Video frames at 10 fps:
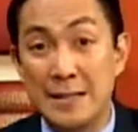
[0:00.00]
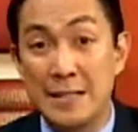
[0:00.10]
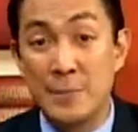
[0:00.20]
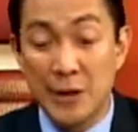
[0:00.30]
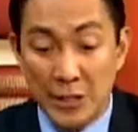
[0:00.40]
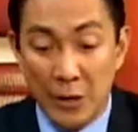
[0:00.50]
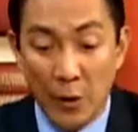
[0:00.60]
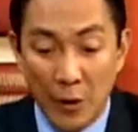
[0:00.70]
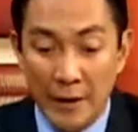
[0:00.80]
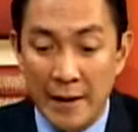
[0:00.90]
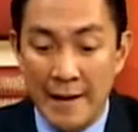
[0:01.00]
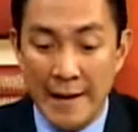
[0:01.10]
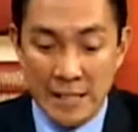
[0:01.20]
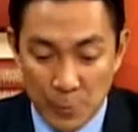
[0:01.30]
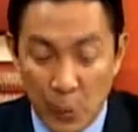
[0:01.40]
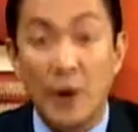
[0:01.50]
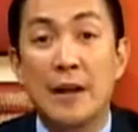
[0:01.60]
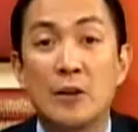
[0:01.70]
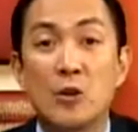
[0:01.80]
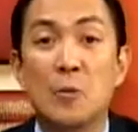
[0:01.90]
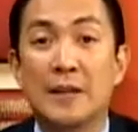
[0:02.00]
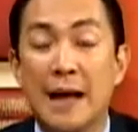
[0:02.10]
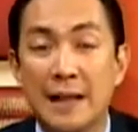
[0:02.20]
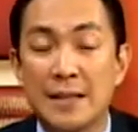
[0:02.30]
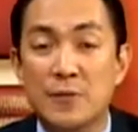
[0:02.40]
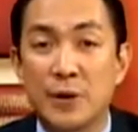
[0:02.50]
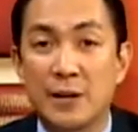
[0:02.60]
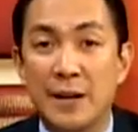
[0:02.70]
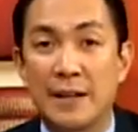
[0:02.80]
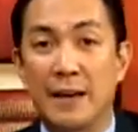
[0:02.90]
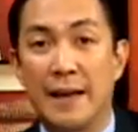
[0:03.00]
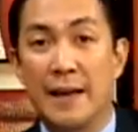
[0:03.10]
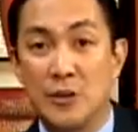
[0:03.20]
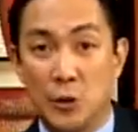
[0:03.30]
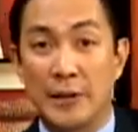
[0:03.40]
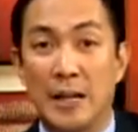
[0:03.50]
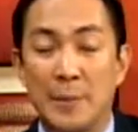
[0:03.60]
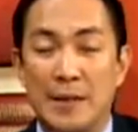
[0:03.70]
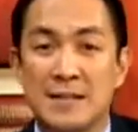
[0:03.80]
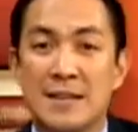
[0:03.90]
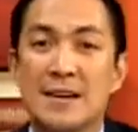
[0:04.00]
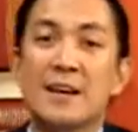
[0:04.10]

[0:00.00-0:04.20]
and especially on exploring new modalities for treating age-old ailments.